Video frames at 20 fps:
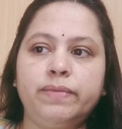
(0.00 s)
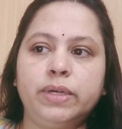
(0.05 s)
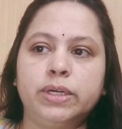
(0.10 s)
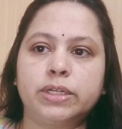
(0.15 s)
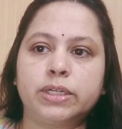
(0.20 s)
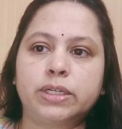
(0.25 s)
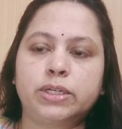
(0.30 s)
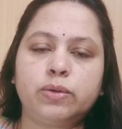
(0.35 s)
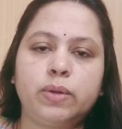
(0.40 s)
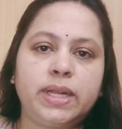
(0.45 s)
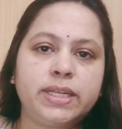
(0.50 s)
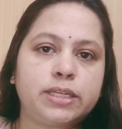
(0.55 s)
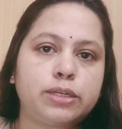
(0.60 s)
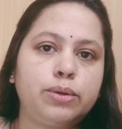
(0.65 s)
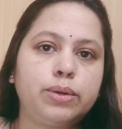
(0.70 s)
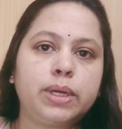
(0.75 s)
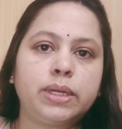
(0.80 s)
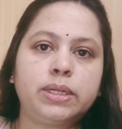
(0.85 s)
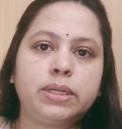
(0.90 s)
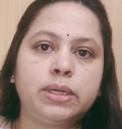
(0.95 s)
years. So
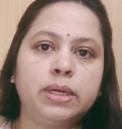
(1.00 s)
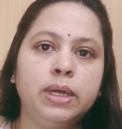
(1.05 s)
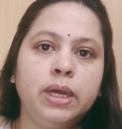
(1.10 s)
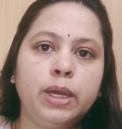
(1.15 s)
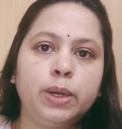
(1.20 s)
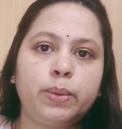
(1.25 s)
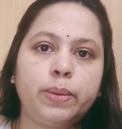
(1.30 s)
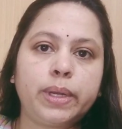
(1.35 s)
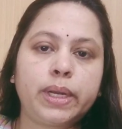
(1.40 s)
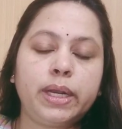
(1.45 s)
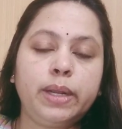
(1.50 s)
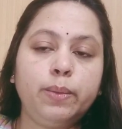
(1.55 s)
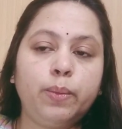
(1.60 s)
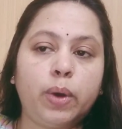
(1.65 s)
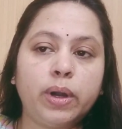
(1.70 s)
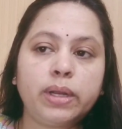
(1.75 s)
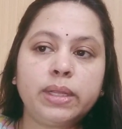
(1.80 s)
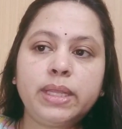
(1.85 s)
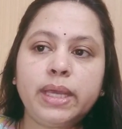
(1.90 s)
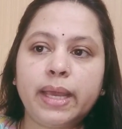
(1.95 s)
let's look at quickly
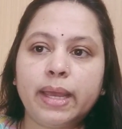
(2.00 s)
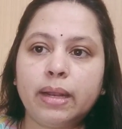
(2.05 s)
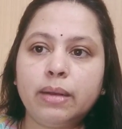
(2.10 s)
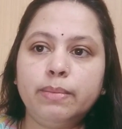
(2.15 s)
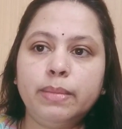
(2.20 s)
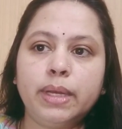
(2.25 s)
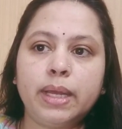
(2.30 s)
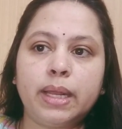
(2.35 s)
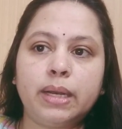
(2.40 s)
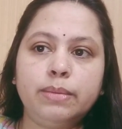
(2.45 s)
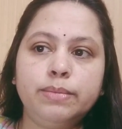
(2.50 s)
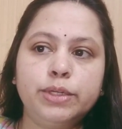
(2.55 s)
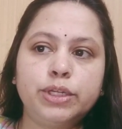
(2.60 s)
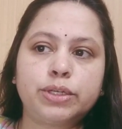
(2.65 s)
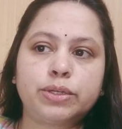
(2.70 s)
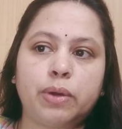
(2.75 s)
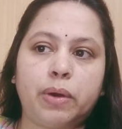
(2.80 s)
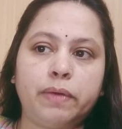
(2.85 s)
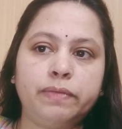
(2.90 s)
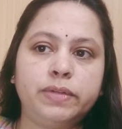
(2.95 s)
what are the
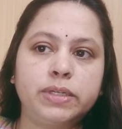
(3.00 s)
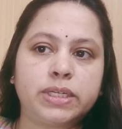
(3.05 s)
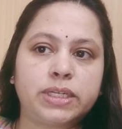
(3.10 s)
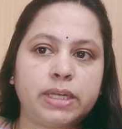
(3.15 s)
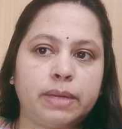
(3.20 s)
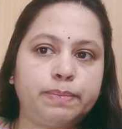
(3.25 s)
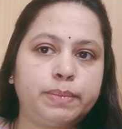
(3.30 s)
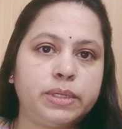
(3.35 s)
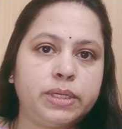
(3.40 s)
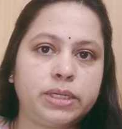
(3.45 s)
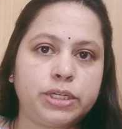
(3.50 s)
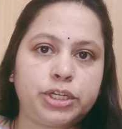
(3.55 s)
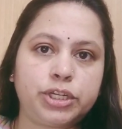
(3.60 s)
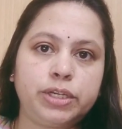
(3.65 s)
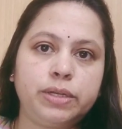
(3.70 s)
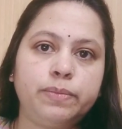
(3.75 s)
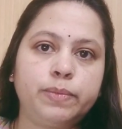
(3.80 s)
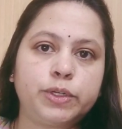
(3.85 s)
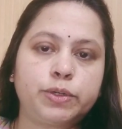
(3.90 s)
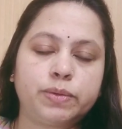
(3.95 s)
elements of the
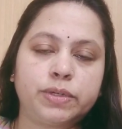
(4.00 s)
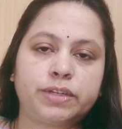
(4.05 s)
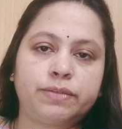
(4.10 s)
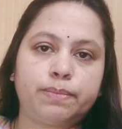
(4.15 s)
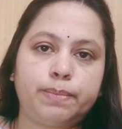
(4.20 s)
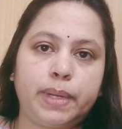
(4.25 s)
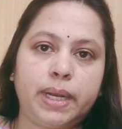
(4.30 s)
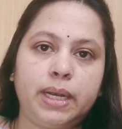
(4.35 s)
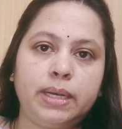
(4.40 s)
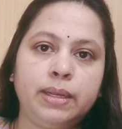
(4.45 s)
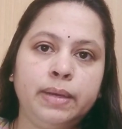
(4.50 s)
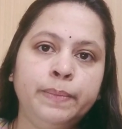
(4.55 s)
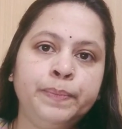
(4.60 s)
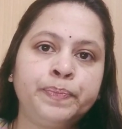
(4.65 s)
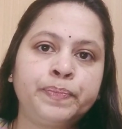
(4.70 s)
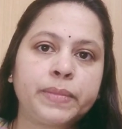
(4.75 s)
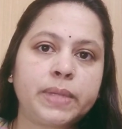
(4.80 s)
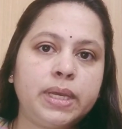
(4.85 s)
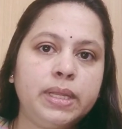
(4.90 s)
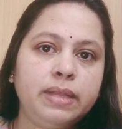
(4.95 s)
Saptarishi which was spelled
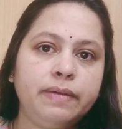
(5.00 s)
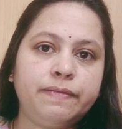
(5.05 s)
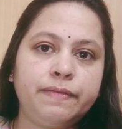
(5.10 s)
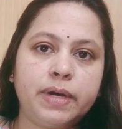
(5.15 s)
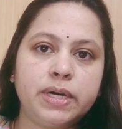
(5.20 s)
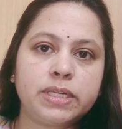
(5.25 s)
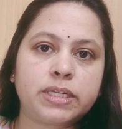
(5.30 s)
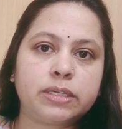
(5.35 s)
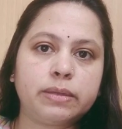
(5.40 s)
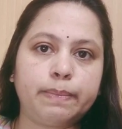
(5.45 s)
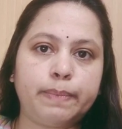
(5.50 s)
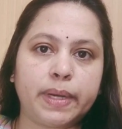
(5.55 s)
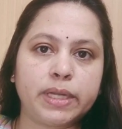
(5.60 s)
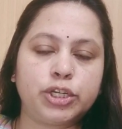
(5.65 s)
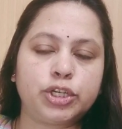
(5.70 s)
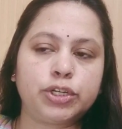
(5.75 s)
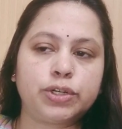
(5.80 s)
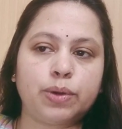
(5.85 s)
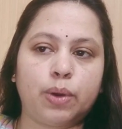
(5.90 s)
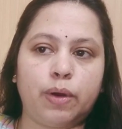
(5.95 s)
in the first
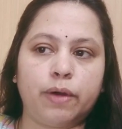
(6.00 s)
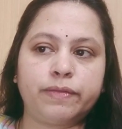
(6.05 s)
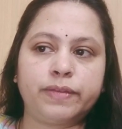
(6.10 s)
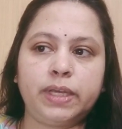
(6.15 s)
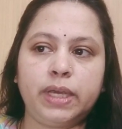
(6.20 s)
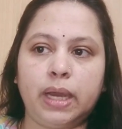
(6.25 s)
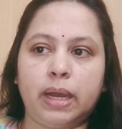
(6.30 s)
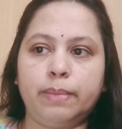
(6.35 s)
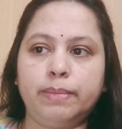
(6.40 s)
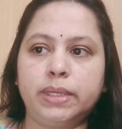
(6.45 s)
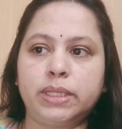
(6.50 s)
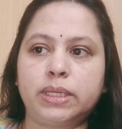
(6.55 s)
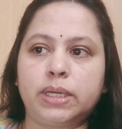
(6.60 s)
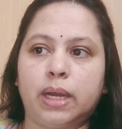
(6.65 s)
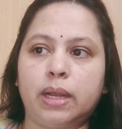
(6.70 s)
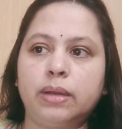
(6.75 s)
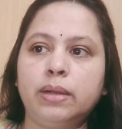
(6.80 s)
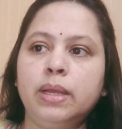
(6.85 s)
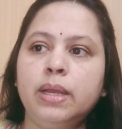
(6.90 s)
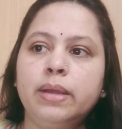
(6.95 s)
budget of the Amrit
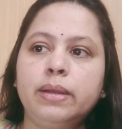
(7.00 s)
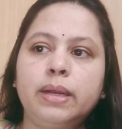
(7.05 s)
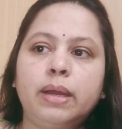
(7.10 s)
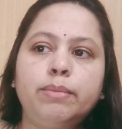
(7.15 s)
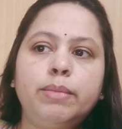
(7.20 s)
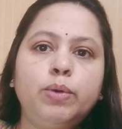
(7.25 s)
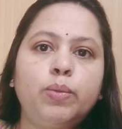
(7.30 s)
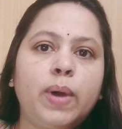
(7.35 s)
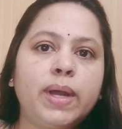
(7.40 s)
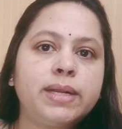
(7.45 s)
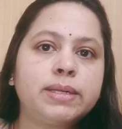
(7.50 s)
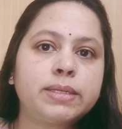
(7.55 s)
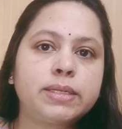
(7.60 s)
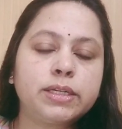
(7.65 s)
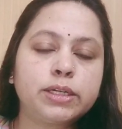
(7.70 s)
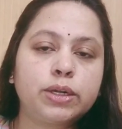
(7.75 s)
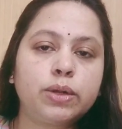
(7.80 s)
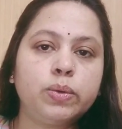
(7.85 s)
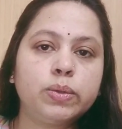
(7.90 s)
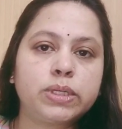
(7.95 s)
Kal. Number 1 is
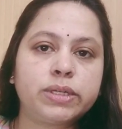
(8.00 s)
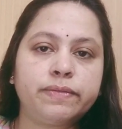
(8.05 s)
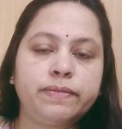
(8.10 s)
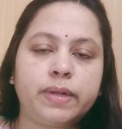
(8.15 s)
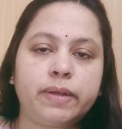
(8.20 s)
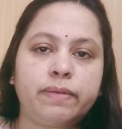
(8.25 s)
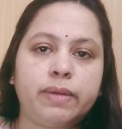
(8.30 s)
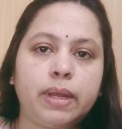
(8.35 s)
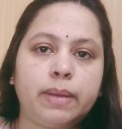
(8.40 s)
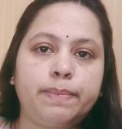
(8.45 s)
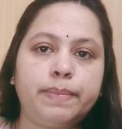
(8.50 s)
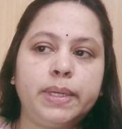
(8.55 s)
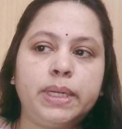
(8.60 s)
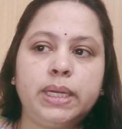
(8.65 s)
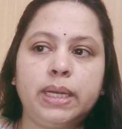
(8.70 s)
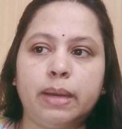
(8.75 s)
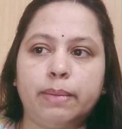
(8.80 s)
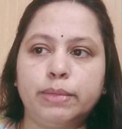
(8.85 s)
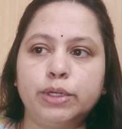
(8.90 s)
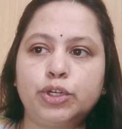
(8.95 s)
inclusive
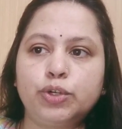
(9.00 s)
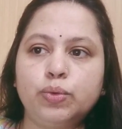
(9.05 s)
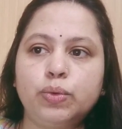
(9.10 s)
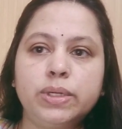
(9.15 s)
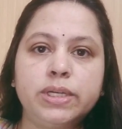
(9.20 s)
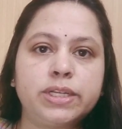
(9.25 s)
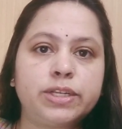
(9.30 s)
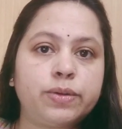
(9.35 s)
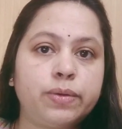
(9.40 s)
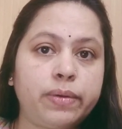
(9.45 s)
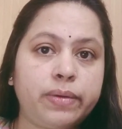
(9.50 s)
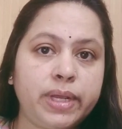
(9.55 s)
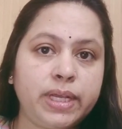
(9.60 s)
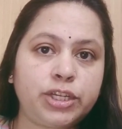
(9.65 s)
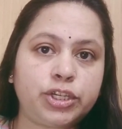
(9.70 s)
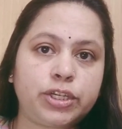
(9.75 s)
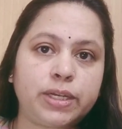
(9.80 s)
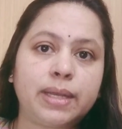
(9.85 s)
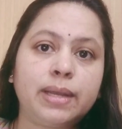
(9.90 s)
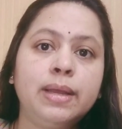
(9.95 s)
development. Number 2 is
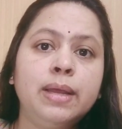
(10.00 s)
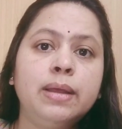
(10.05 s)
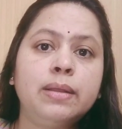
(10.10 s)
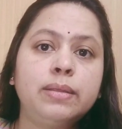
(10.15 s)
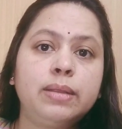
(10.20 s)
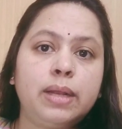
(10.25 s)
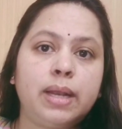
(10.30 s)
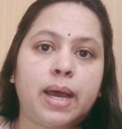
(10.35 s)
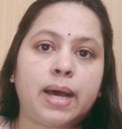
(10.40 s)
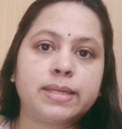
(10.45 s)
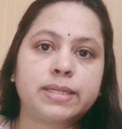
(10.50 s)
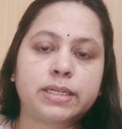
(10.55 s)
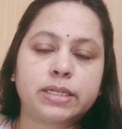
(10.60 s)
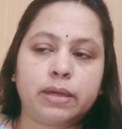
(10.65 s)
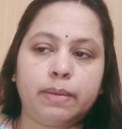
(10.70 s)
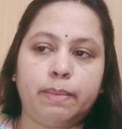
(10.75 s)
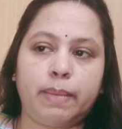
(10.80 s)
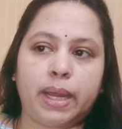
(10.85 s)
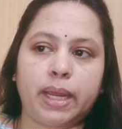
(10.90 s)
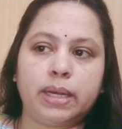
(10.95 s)
reaching the
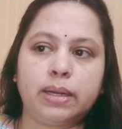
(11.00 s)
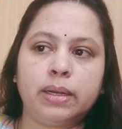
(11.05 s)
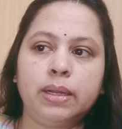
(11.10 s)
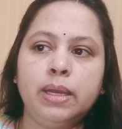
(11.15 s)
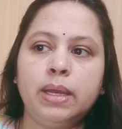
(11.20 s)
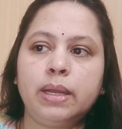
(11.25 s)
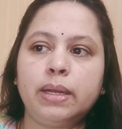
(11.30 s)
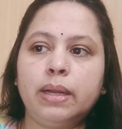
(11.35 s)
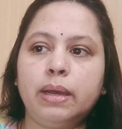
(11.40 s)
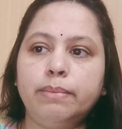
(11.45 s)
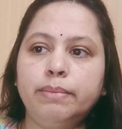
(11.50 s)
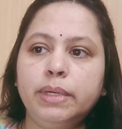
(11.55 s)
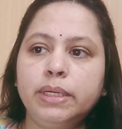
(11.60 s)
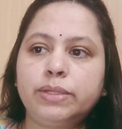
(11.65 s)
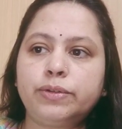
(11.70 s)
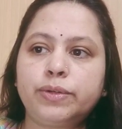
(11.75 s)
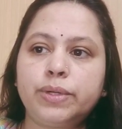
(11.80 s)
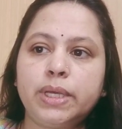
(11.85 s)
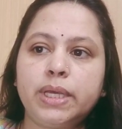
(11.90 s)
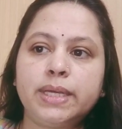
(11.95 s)
last mile.
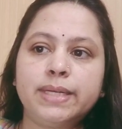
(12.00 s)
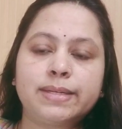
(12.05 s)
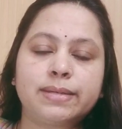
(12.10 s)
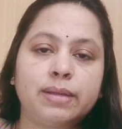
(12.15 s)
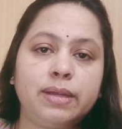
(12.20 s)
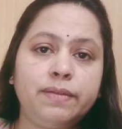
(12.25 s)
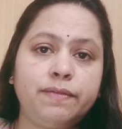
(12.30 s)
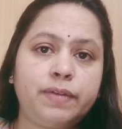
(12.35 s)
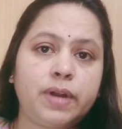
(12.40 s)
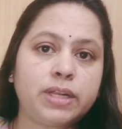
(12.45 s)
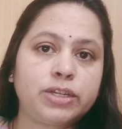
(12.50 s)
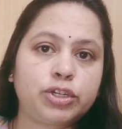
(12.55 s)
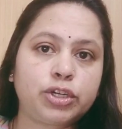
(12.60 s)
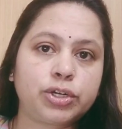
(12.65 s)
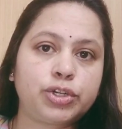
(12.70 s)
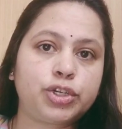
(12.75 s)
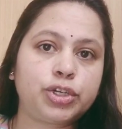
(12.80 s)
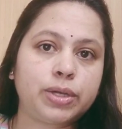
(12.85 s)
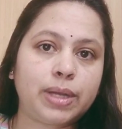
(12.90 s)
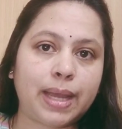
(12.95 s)
Number 3 is
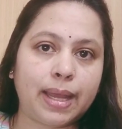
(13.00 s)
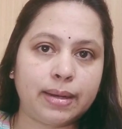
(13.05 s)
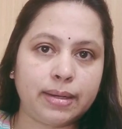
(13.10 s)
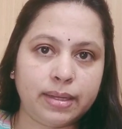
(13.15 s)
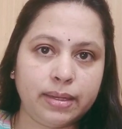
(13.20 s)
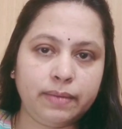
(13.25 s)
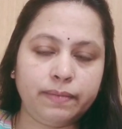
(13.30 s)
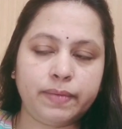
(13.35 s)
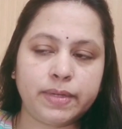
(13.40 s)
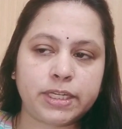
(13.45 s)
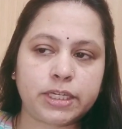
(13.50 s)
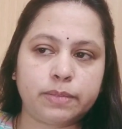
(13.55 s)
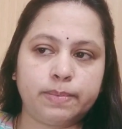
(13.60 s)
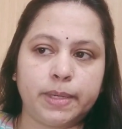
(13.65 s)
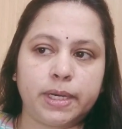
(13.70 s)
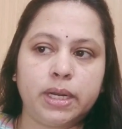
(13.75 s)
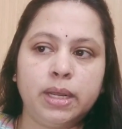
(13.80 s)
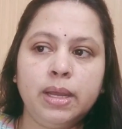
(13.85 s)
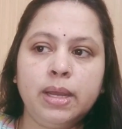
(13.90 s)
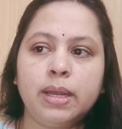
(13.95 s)
infrastructure and
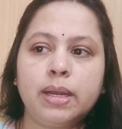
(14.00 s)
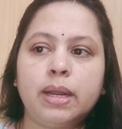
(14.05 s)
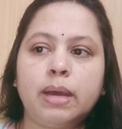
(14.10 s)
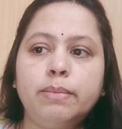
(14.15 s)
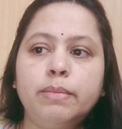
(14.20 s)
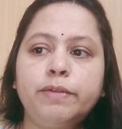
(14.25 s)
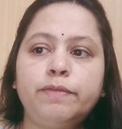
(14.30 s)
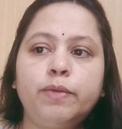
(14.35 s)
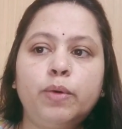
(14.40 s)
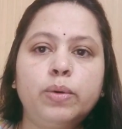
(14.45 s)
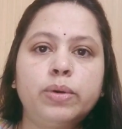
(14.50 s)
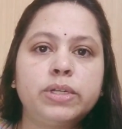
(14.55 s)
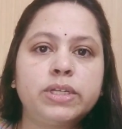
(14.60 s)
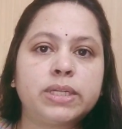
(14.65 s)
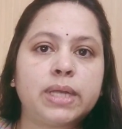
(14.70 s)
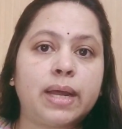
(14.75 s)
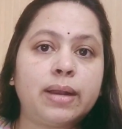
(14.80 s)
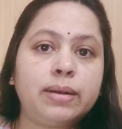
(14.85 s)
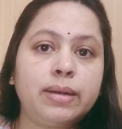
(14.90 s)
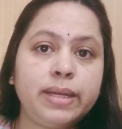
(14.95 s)
investment. Number 4
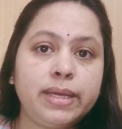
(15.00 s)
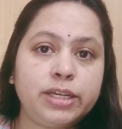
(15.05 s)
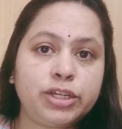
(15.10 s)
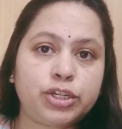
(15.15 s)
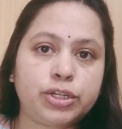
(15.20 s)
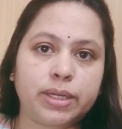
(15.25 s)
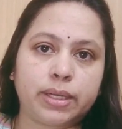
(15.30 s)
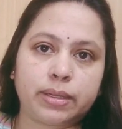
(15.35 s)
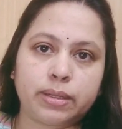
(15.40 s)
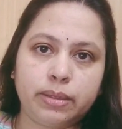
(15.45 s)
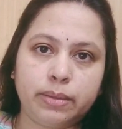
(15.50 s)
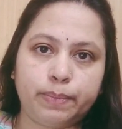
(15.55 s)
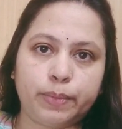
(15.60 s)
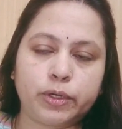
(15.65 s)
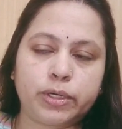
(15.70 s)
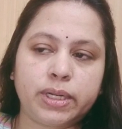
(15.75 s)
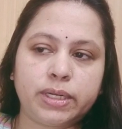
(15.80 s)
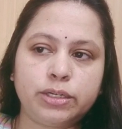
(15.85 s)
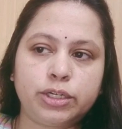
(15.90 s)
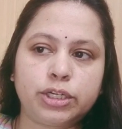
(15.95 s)
is unleashing the
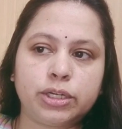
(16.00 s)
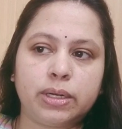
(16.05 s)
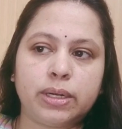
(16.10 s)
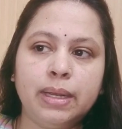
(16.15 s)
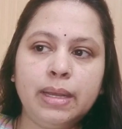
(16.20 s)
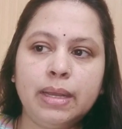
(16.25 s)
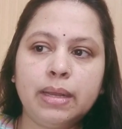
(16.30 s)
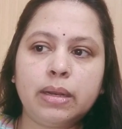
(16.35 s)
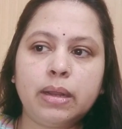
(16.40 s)
potential.